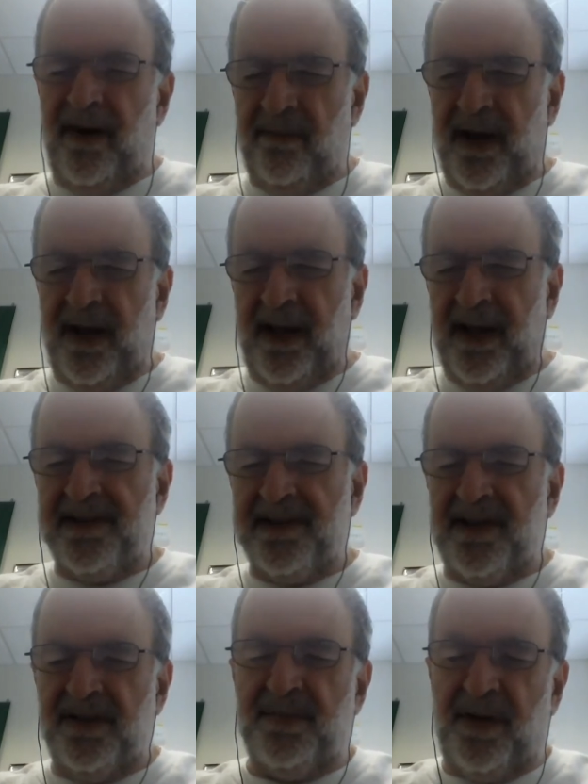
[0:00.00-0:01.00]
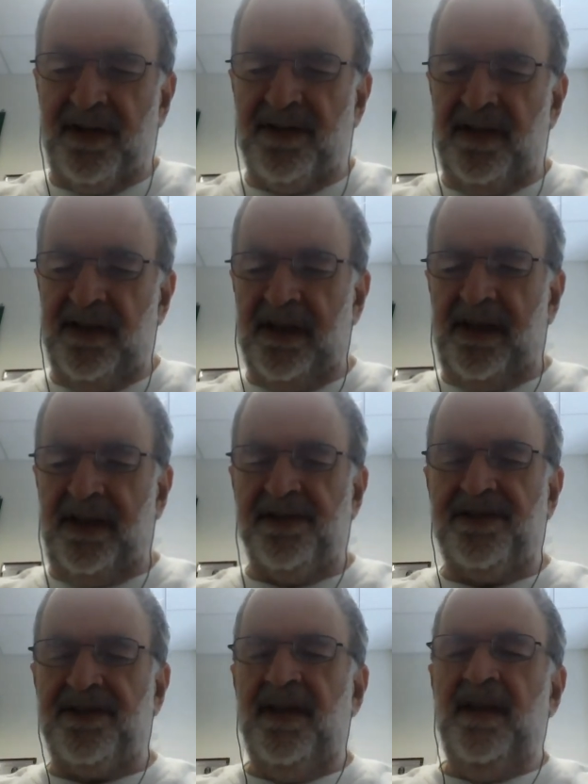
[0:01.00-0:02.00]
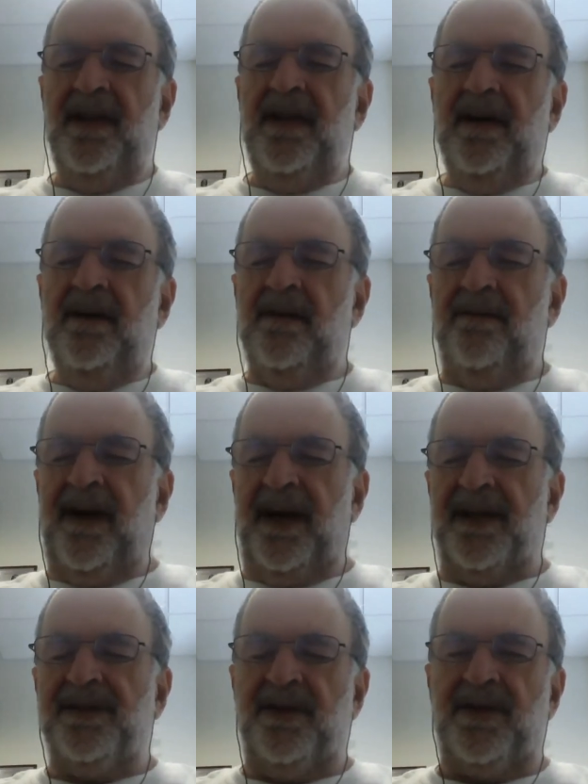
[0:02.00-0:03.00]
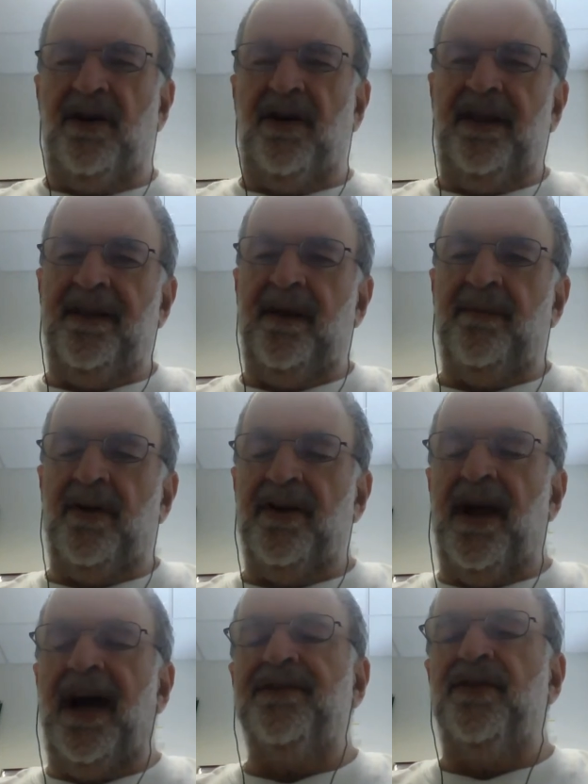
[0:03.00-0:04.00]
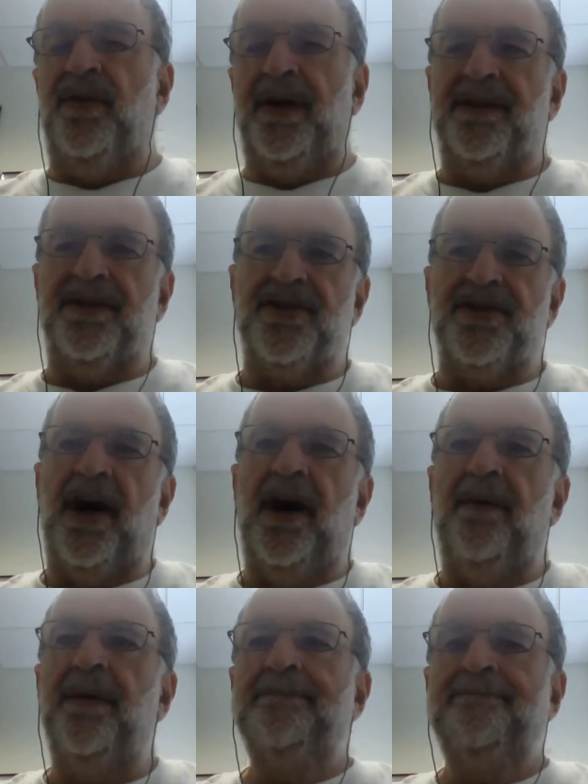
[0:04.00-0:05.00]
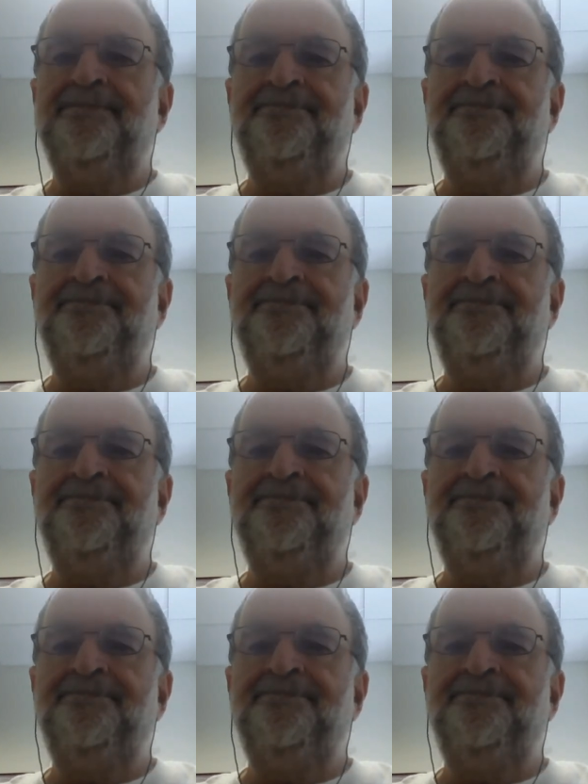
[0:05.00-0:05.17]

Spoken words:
on my Excel spreadsheet list, the vast majority of them are not doing the job.